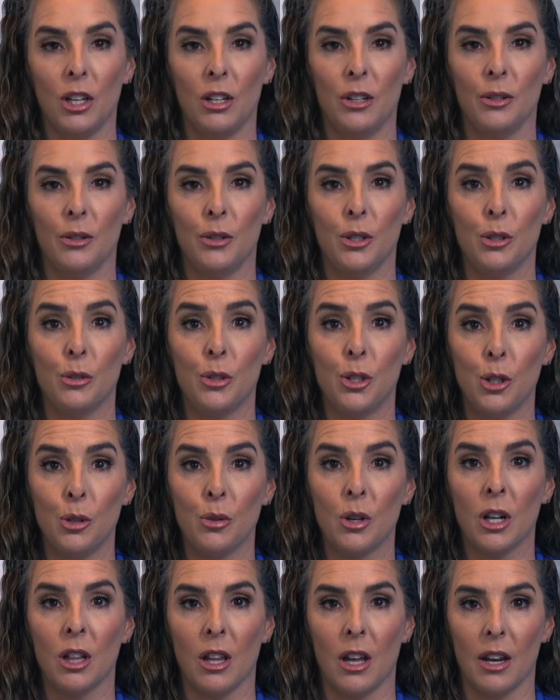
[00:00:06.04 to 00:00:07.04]
you to do 2
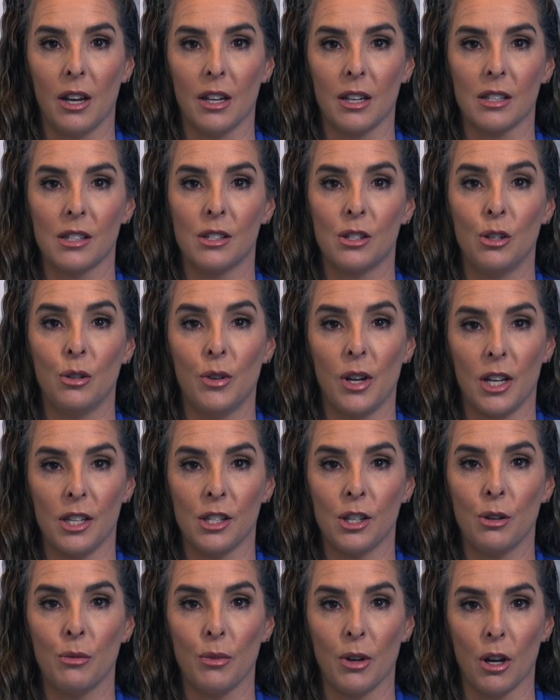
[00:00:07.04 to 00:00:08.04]
colonics 2 days
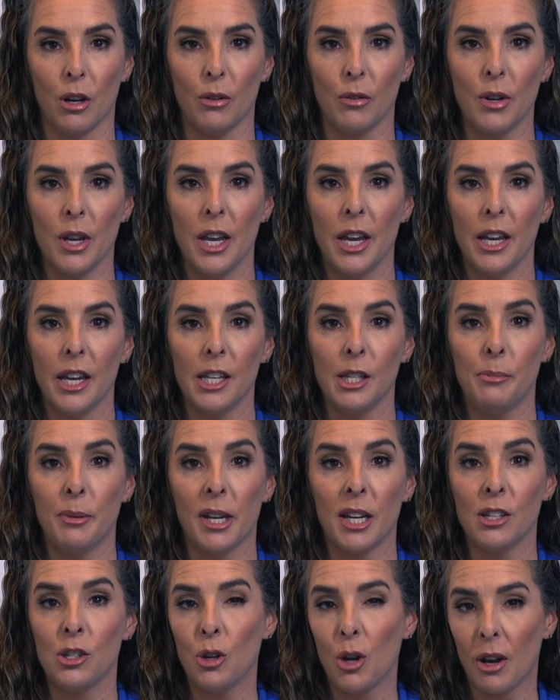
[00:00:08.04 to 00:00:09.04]
in a row is
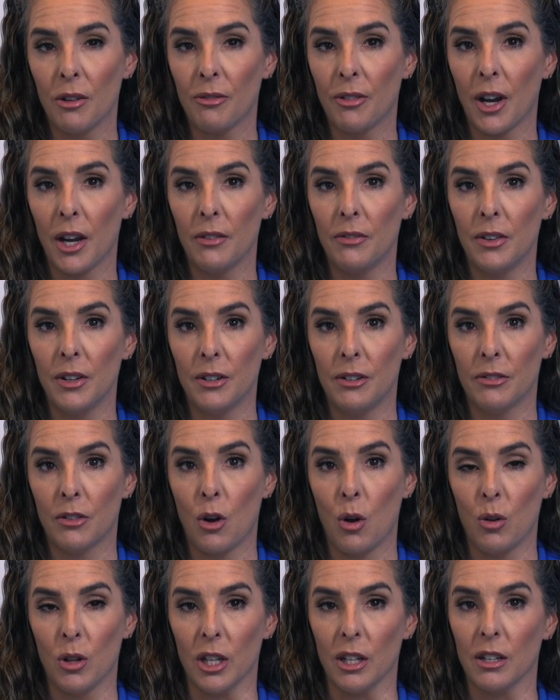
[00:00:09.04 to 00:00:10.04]
because you have 5 feet of
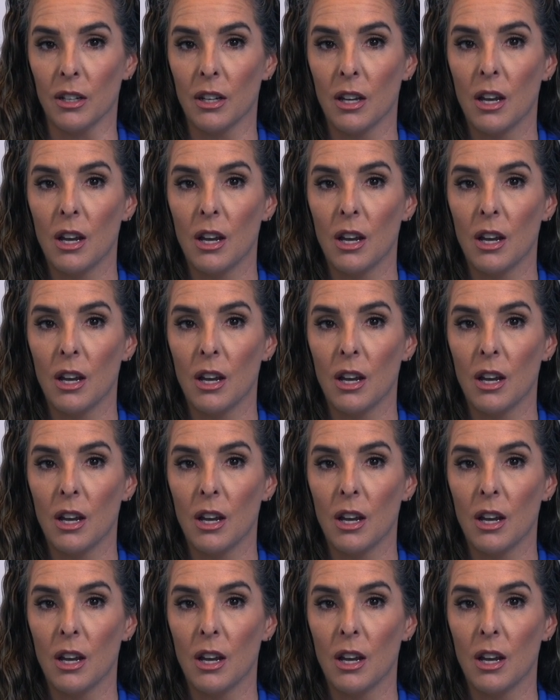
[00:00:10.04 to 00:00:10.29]
colon.